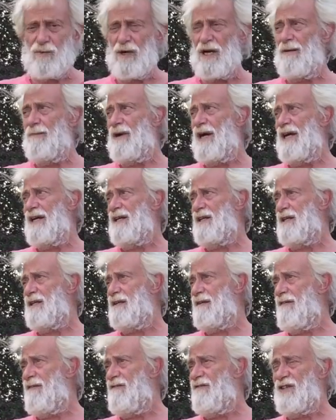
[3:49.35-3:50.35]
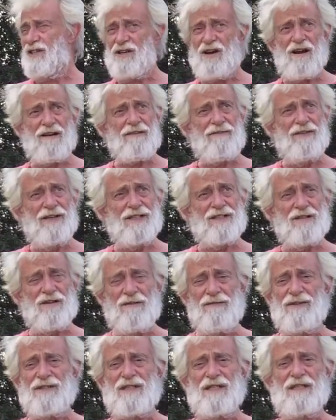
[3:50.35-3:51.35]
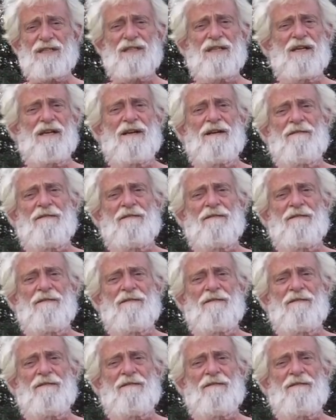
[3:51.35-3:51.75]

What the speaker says: where my photography services